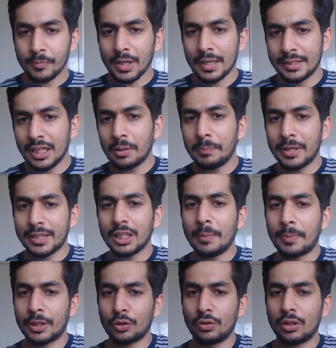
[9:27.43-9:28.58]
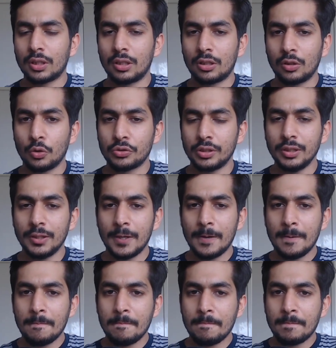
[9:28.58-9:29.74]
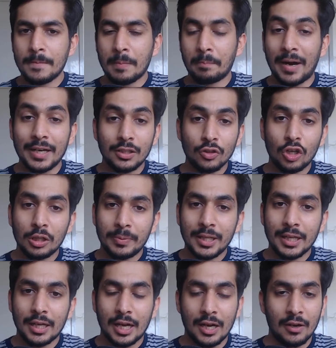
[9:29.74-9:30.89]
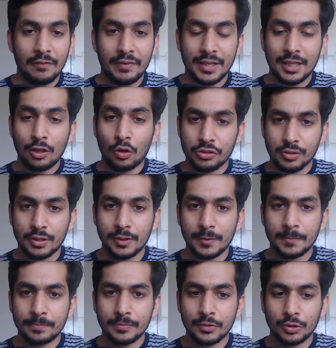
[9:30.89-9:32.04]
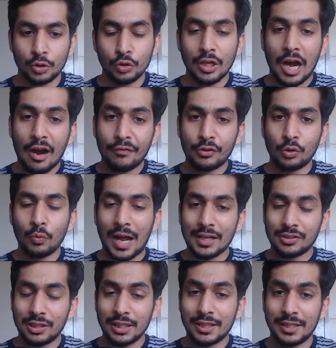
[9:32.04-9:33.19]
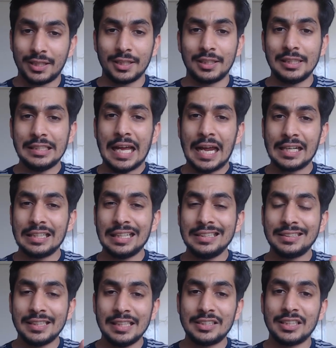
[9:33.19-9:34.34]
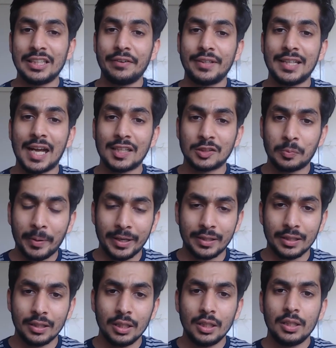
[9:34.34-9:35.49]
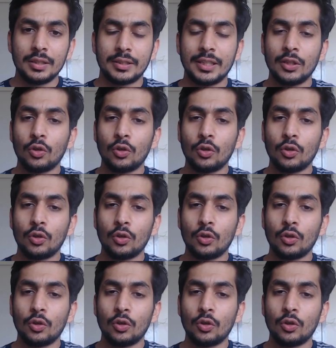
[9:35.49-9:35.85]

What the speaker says: they are making a particular conclusion, might not be very logical. So you have to actually critically analyze each and every aspect. Think